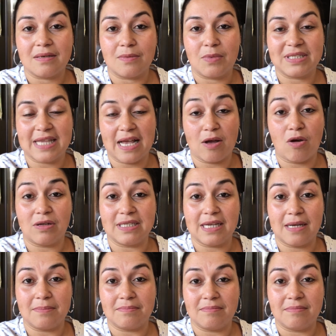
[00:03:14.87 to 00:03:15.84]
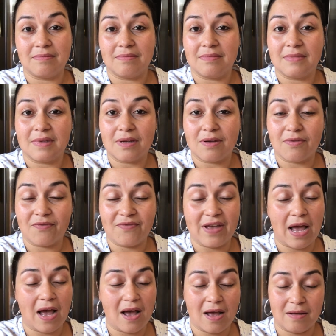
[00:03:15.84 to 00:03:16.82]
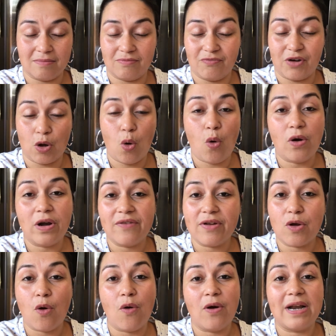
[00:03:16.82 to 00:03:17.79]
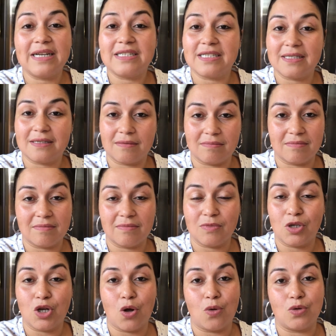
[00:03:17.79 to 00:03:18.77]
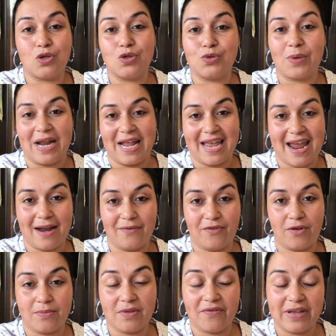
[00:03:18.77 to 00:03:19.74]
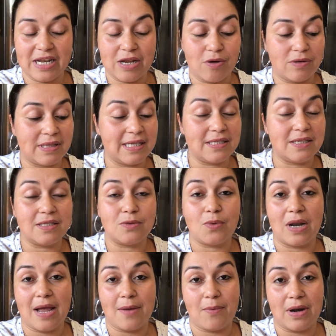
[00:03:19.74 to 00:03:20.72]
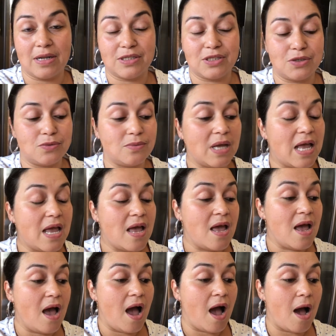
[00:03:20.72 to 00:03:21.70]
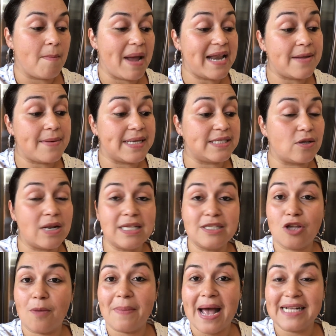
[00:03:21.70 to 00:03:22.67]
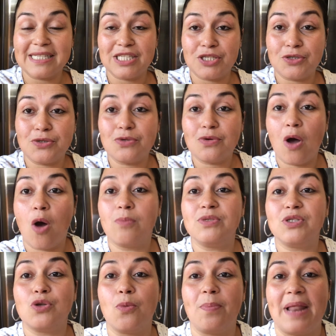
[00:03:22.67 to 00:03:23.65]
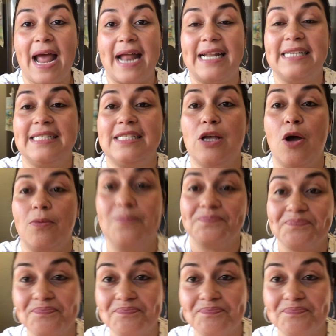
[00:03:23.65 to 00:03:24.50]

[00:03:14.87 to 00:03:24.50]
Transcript: what's that called, record and just, you know, use what I can from the video. This is what I want to do. Anyway, so let's go back to homeschool planning. So